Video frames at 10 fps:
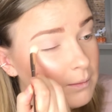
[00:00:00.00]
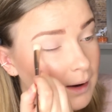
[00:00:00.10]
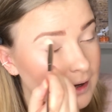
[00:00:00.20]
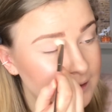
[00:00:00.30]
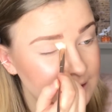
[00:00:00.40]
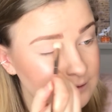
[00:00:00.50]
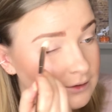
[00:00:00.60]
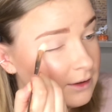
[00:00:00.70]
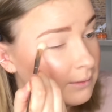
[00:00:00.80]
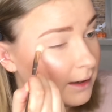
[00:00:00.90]
But it doesn't
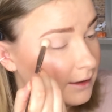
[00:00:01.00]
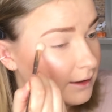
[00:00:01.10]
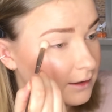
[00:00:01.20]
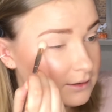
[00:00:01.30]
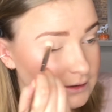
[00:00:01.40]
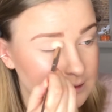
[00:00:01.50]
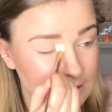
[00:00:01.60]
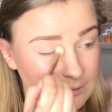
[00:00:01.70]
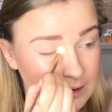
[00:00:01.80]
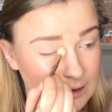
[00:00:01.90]
really matter, just
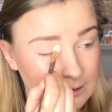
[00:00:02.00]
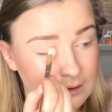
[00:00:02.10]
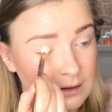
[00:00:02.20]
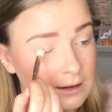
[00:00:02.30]
something